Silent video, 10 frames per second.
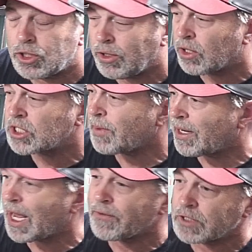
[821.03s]
2 years of my
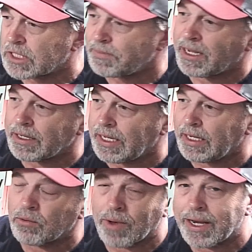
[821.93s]
life was spent
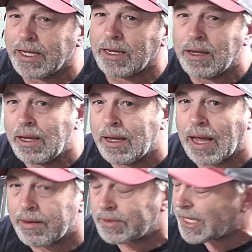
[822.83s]
getting ready and